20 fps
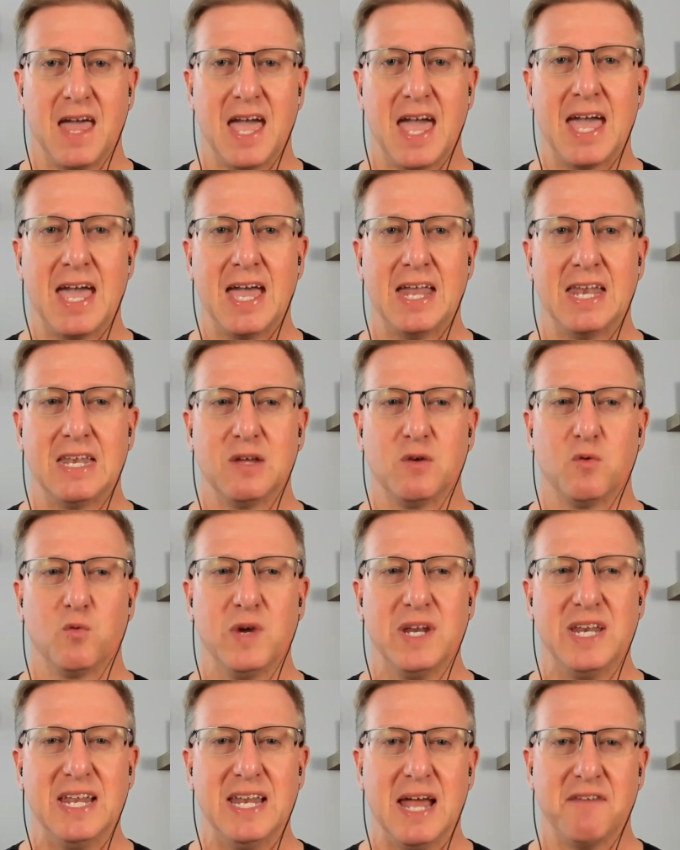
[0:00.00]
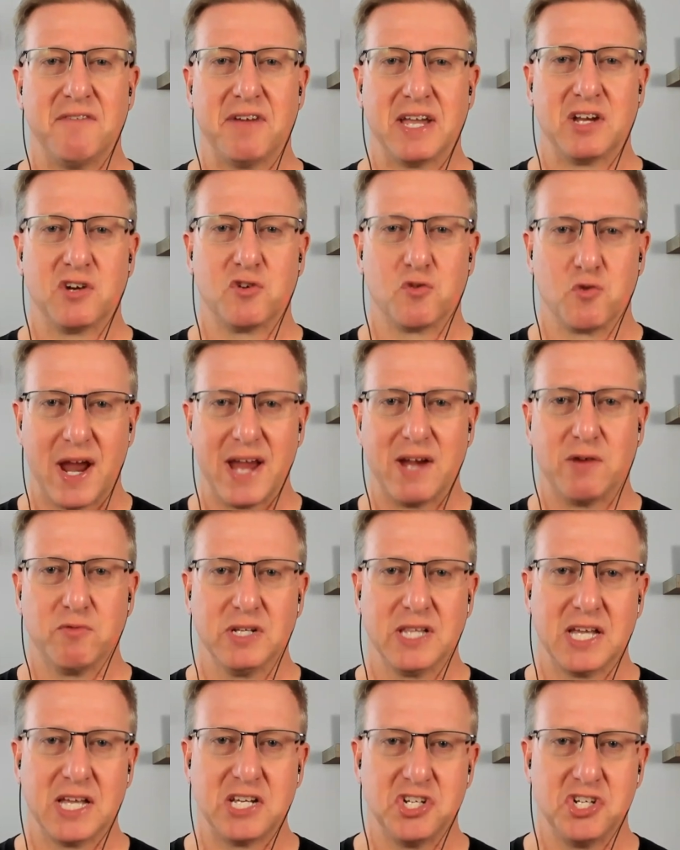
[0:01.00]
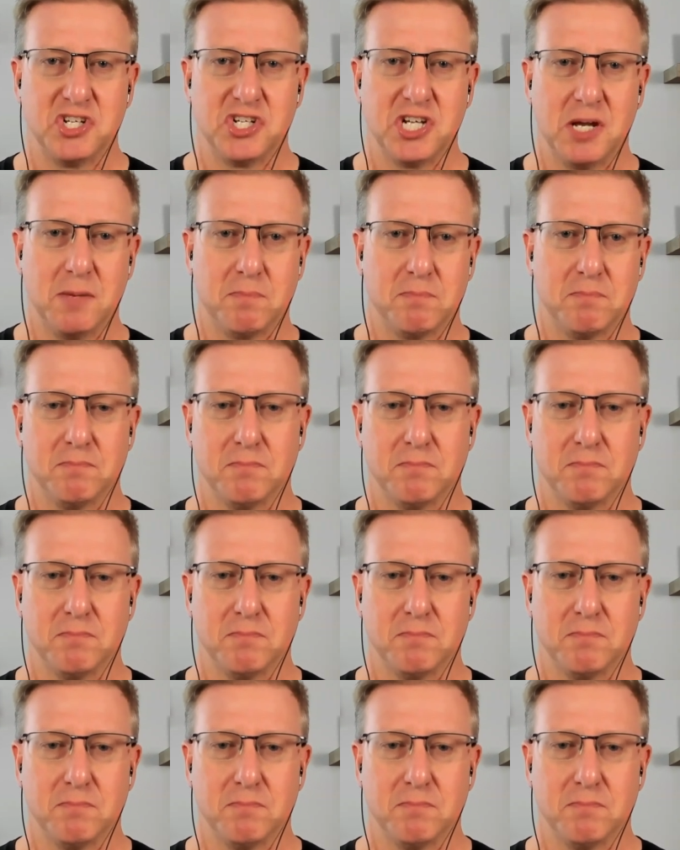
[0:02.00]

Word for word: And we didn't have a great relationship